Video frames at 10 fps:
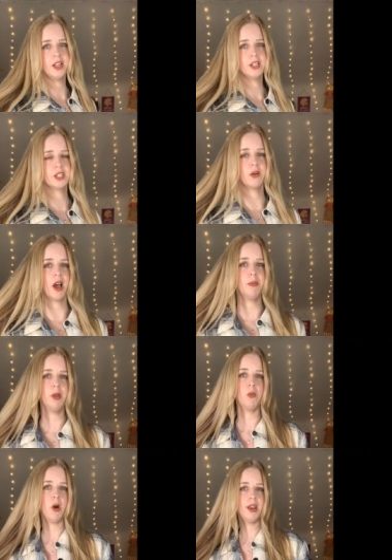So I've
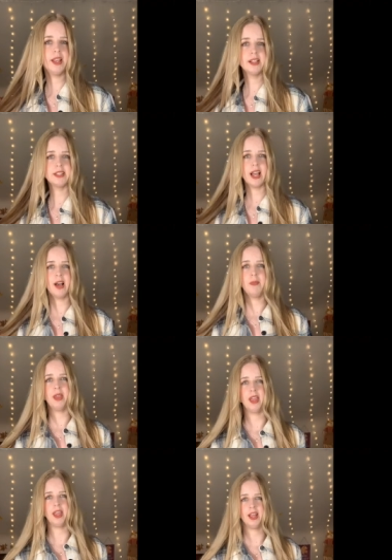been wanting some
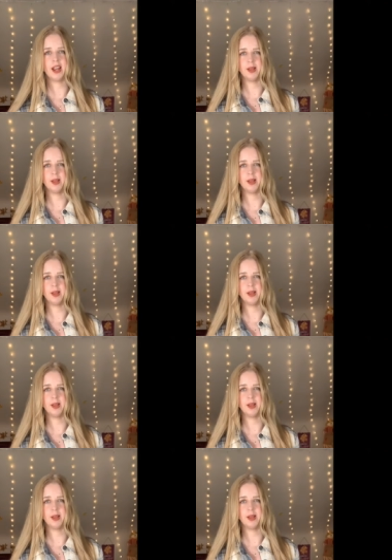and